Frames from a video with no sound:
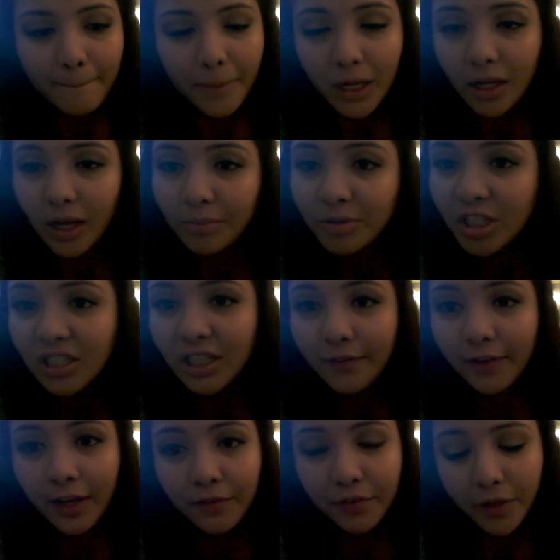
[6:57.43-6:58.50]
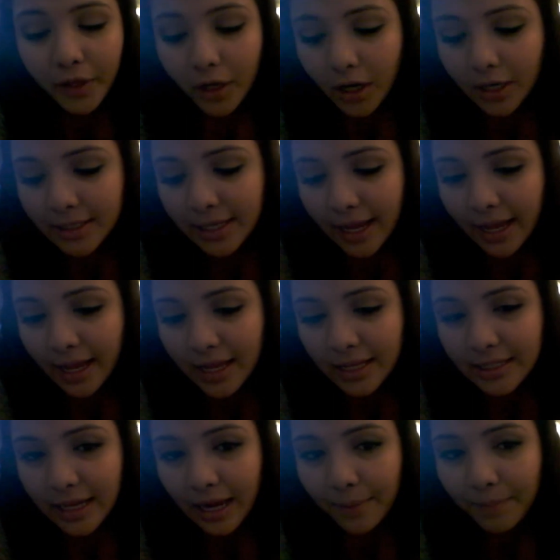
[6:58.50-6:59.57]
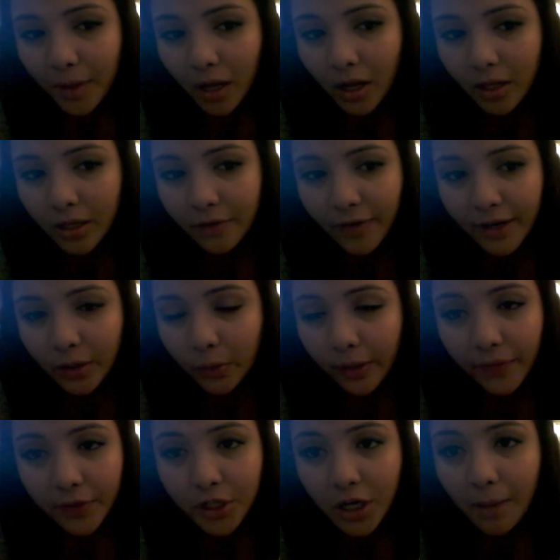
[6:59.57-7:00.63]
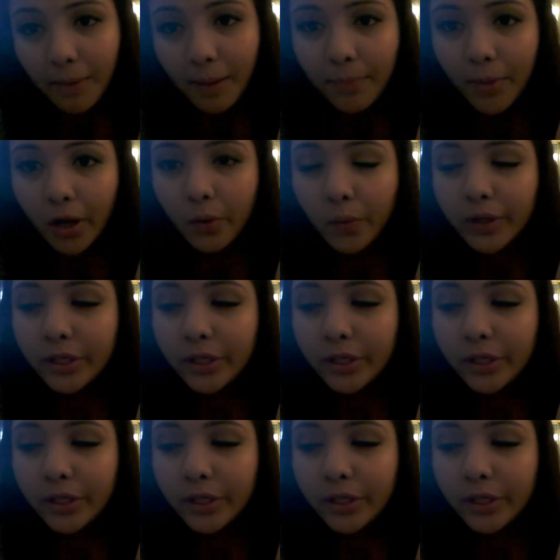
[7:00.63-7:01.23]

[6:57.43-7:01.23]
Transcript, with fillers: but I'm just leaving everything in God's hands. I'm not, if I don't get the job, I'm not